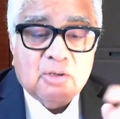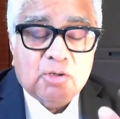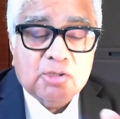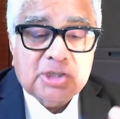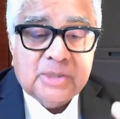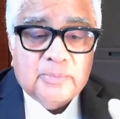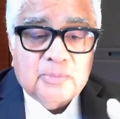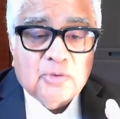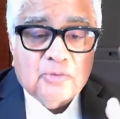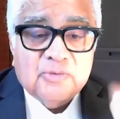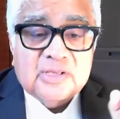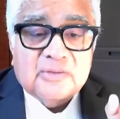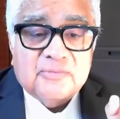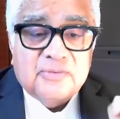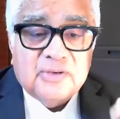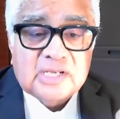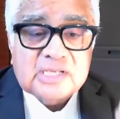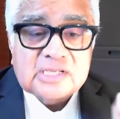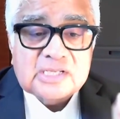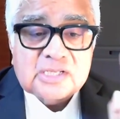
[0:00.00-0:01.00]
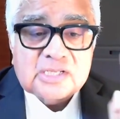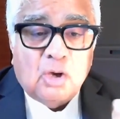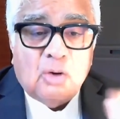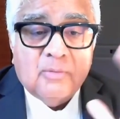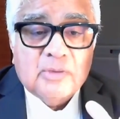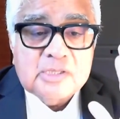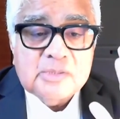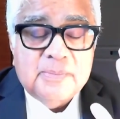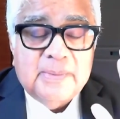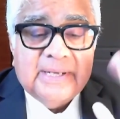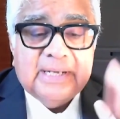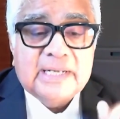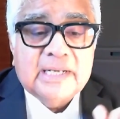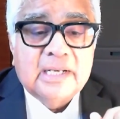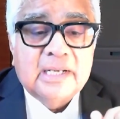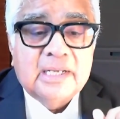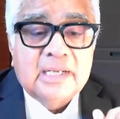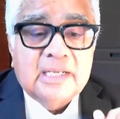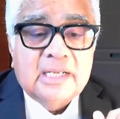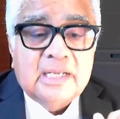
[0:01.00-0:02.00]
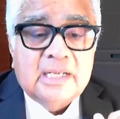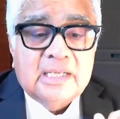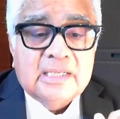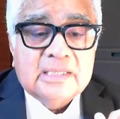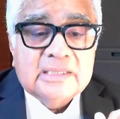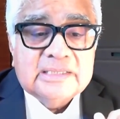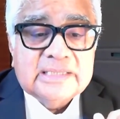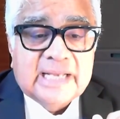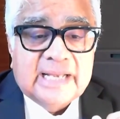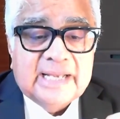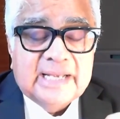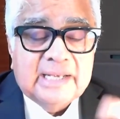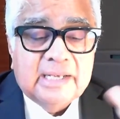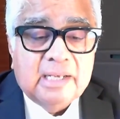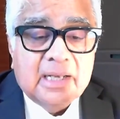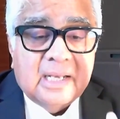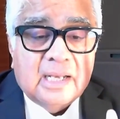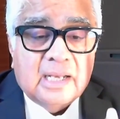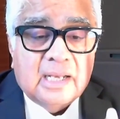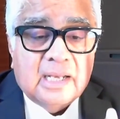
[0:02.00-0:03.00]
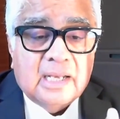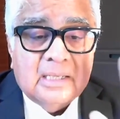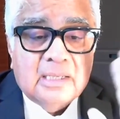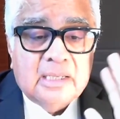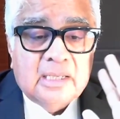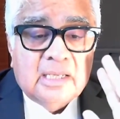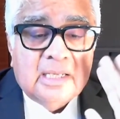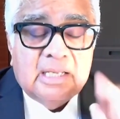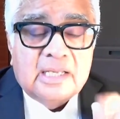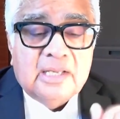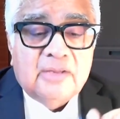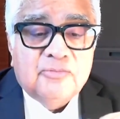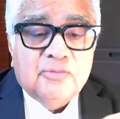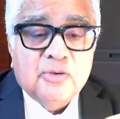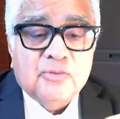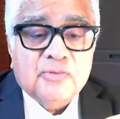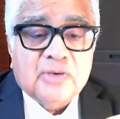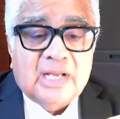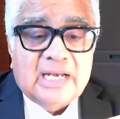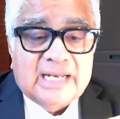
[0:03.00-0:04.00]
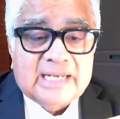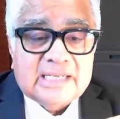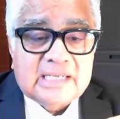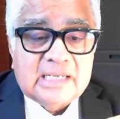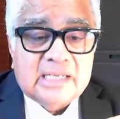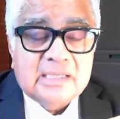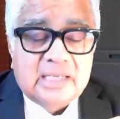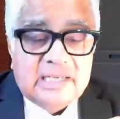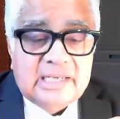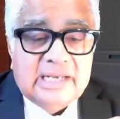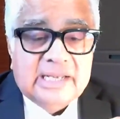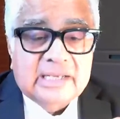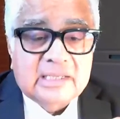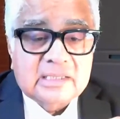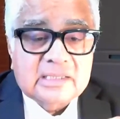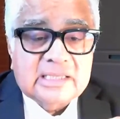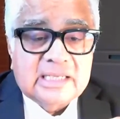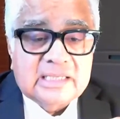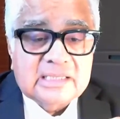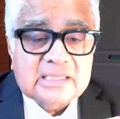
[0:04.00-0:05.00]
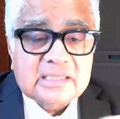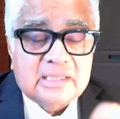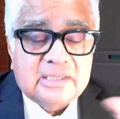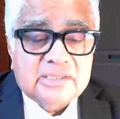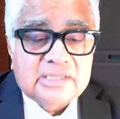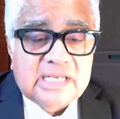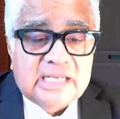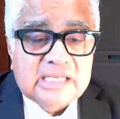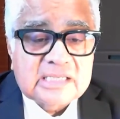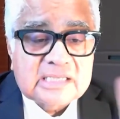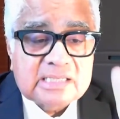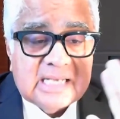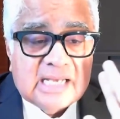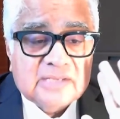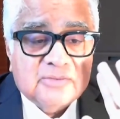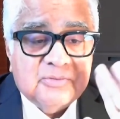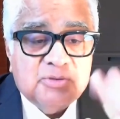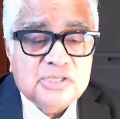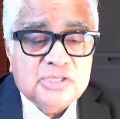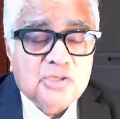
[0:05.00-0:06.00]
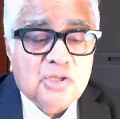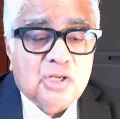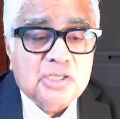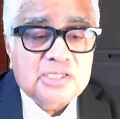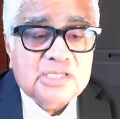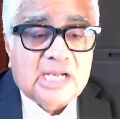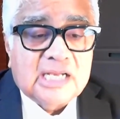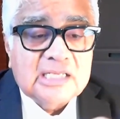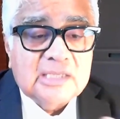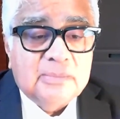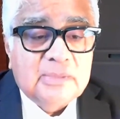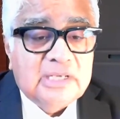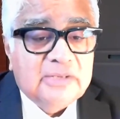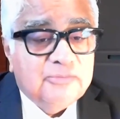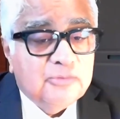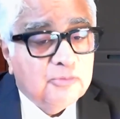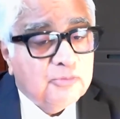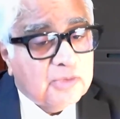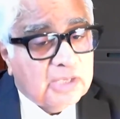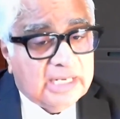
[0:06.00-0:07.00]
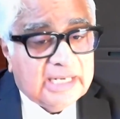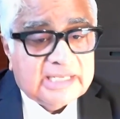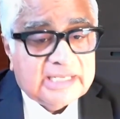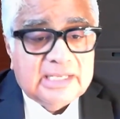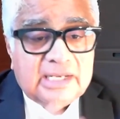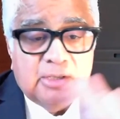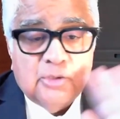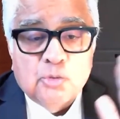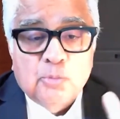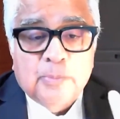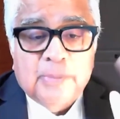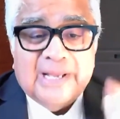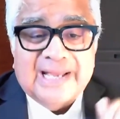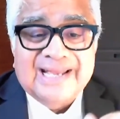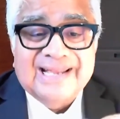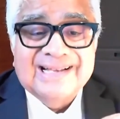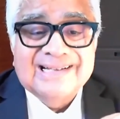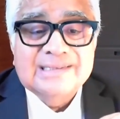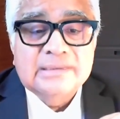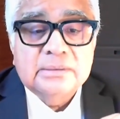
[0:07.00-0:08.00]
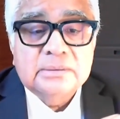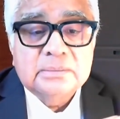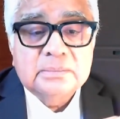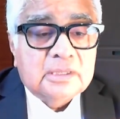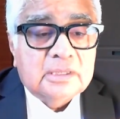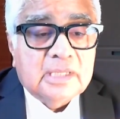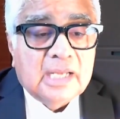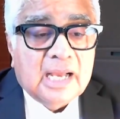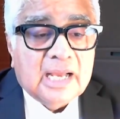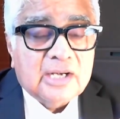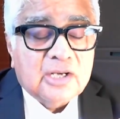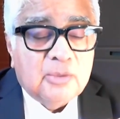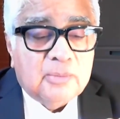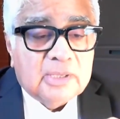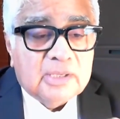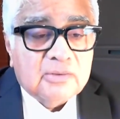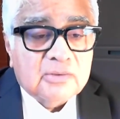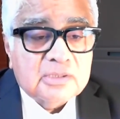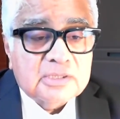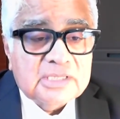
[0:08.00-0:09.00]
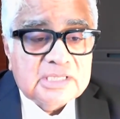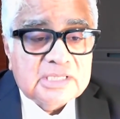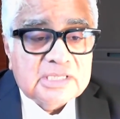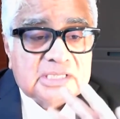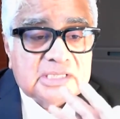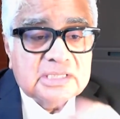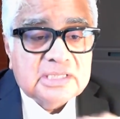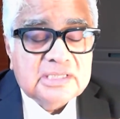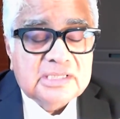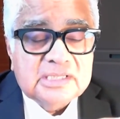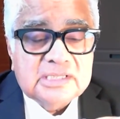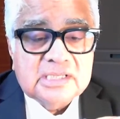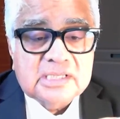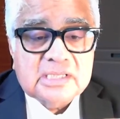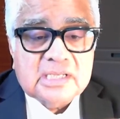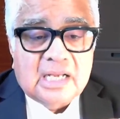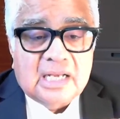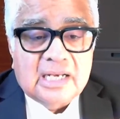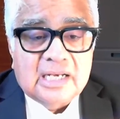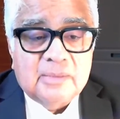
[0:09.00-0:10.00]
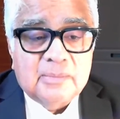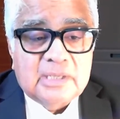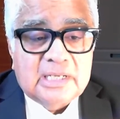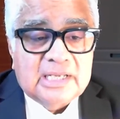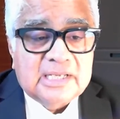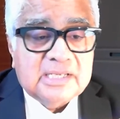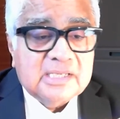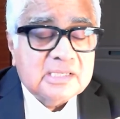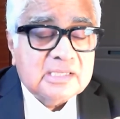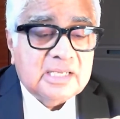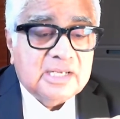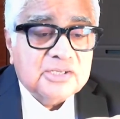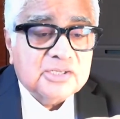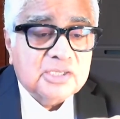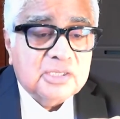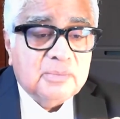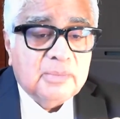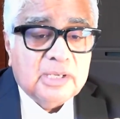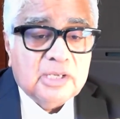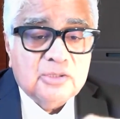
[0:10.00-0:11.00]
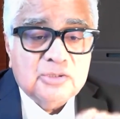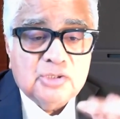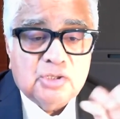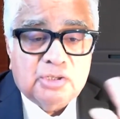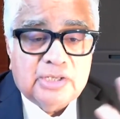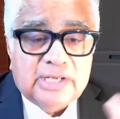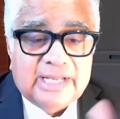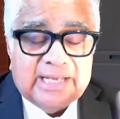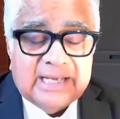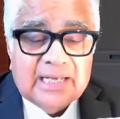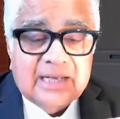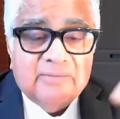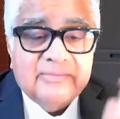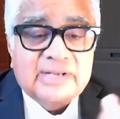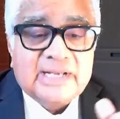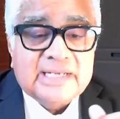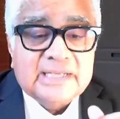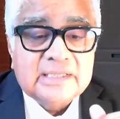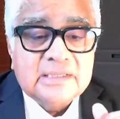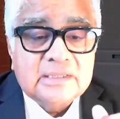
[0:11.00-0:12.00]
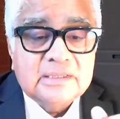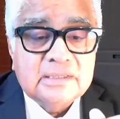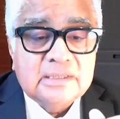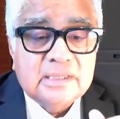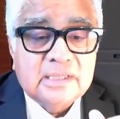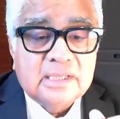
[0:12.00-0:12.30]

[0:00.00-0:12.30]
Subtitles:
Your lordship knows when the first law was made, saying if you've collected illegal sales tax, which is not chargeable, if you've collected, you pay. The argument was this is colorable legislation because you're taking away.